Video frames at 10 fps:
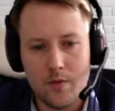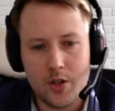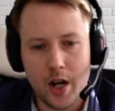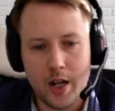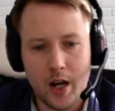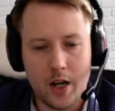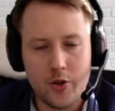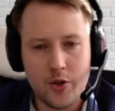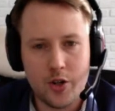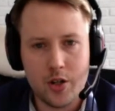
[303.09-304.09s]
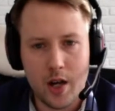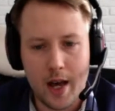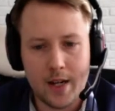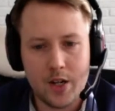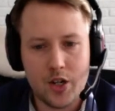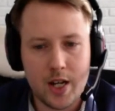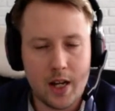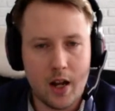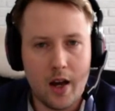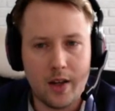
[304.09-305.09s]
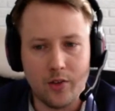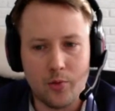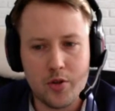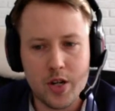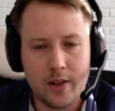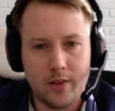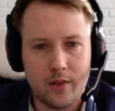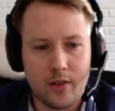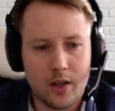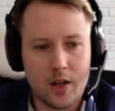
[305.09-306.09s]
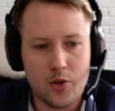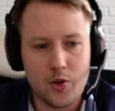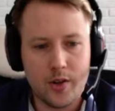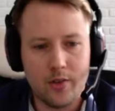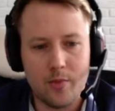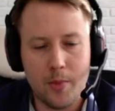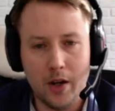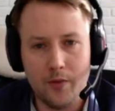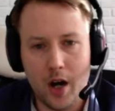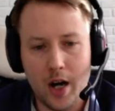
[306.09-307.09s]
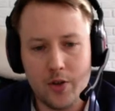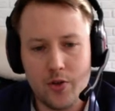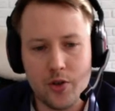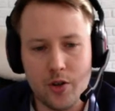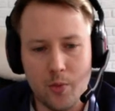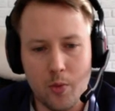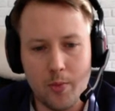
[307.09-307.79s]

The China Hydrogen Energy Alliance projects that the country's demand for hydrogen